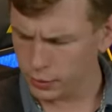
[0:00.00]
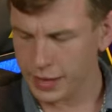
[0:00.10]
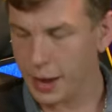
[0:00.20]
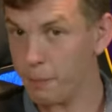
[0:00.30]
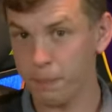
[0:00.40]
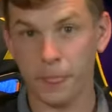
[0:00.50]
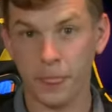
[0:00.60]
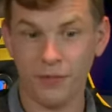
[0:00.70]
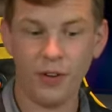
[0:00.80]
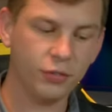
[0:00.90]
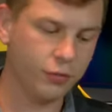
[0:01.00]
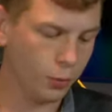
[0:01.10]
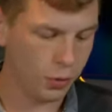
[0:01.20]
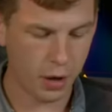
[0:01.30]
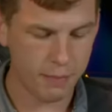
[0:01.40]
Now first
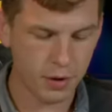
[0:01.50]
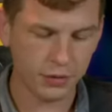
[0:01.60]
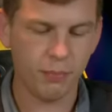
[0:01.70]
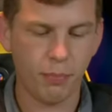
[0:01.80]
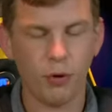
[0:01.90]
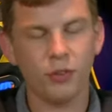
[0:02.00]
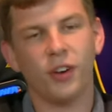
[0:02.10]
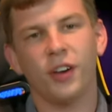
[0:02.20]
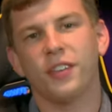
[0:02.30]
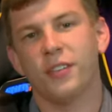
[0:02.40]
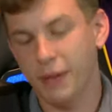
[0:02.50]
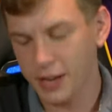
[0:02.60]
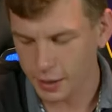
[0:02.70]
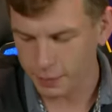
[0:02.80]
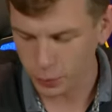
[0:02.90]
of all I must apologise, it's
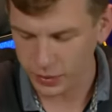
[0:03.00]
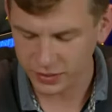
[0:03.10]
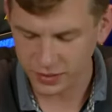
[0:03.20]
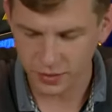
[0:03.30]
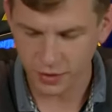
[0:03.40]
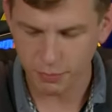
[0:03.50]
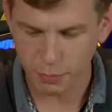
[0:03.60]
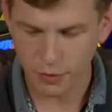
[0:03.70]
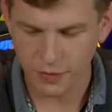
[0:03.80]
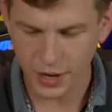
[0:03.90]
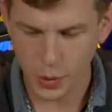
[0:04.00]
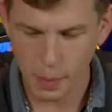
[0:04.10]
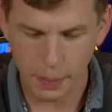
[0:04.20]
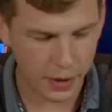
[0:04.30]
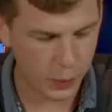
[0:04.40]
been a couple of weeks since I've put a video
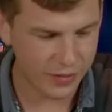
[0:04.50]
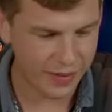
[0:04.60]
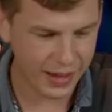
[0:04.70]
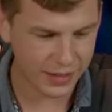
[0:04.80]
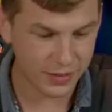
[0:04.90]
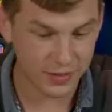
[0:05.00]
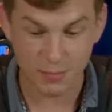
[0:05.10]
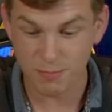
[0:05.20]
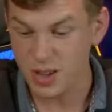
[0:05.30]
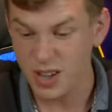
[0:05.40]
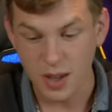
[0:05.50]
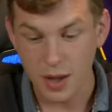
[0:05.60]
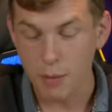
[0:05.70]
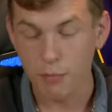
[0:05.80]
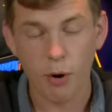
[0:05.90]
up. We've had some
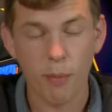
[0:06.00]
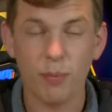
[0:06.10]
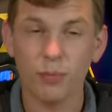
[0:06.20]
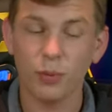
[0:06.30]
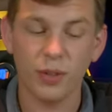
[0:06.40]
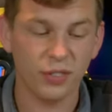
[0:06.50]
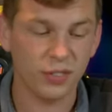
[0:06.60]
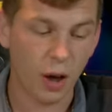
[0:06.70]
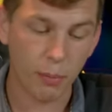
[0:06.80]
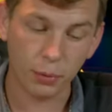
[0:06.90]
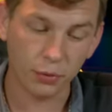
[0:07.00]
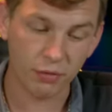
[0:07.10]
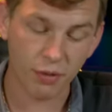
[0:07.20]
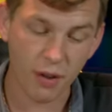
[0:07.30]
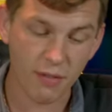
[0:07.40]
problems with
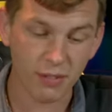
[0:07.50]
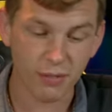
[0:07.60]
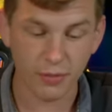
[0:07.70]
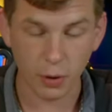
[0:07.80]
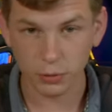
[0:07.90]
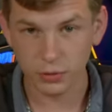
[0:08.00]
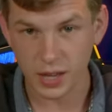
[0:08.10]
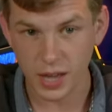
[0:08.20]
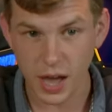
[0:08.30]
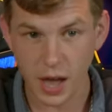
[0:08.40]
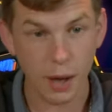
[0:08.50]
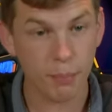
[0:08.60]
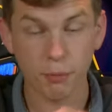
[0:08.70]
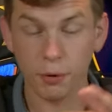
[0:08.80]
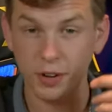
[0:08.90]
samples arriving faulty.
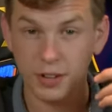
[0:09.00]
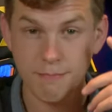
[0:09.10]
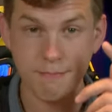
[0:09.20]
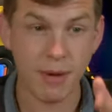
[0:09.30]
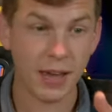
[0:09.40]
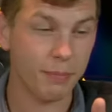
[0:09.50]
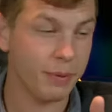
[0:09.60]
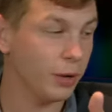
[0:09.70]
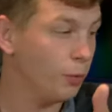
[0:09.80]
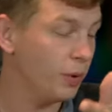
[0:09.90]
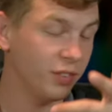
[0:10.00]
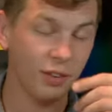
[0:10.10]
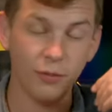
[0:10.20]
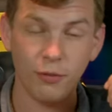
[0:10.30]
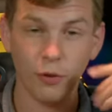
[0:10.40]
Project Mega Bill,
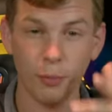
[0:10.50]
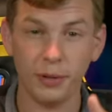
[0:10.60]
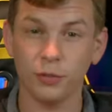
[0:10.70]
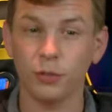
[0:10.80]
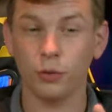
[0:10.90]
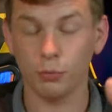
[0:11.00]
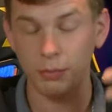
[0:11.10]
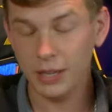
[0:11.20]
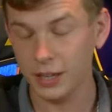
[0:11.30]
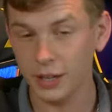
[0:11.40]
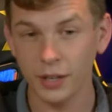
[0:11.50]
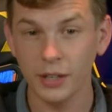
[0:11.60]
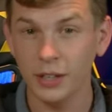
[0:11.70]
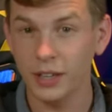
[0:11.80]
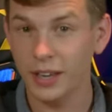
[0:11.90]
which if you follow me on social media,
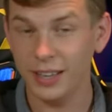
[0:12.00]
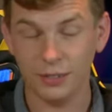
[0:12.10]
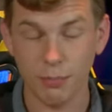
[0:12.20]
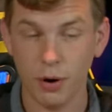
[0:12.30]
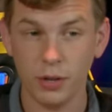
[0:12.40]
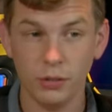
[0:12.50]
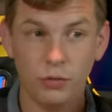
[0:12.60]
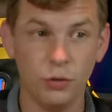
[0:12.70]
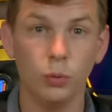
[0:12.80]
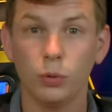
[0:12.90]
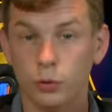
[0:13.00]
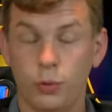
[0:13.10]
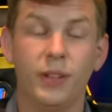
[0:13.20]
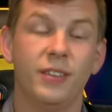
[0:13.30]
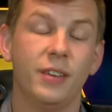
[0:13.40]
it's my dual
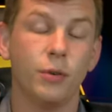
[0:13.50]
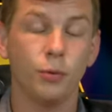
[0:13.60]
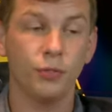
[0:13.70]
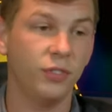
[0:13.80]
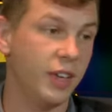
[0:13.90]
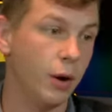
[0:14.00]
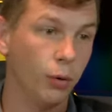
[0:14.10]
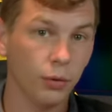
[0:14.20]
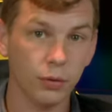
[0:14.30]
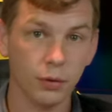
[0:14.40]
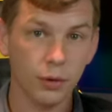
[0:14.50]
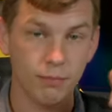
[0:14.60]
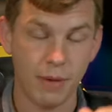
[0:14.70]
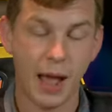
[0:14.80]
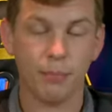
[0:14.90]
20-core Xeon
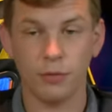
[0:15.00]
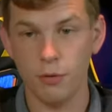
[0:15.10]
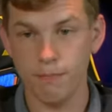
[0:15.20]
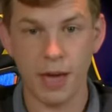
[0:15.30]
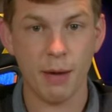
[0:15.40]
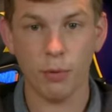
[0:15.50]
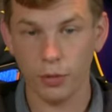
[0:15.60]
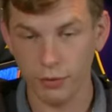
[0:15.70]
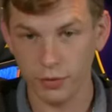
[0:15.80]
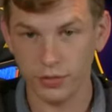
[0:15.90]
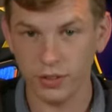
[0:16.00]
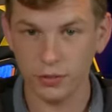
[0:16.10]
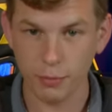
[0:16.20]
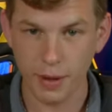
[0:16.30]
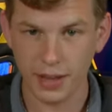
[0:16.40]
absolute behemoth of a
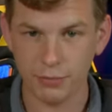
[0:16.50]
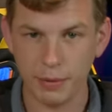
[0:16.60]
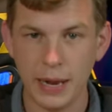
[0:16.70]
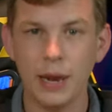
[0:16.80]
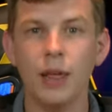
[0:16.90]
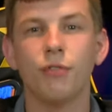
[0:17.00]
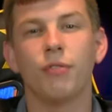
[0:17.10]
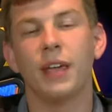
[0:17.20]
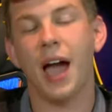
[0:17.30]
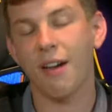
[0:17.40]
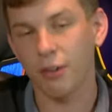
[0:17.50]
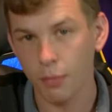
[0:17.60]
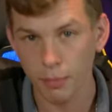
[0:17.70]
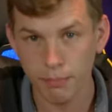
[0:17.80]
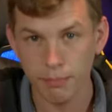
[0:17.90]
system, has been literally
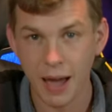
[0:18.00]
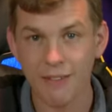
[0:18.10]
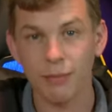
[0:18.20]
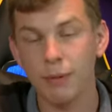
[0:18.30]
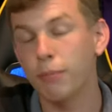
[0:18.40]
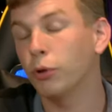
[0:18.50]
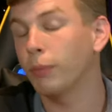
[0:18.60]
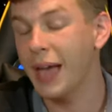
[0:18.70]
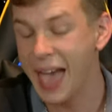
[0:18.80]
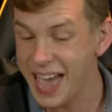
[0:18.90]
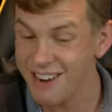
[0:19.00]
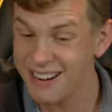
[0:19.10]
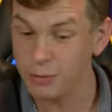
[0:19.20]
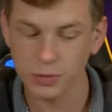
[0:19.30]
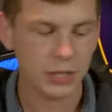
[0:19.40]
having me pull my
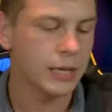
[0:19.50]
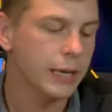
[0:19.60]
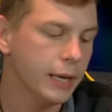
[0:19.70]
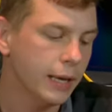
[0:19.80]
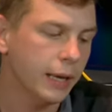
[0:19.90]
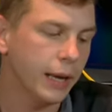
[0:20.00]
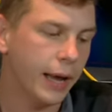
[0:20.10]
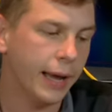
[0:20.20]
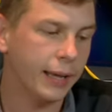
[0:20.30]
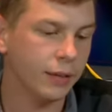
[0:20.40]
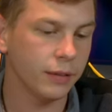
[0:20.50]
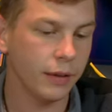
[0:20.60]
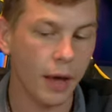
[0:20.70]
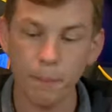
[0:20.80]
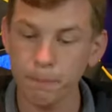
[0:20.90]
hair out, and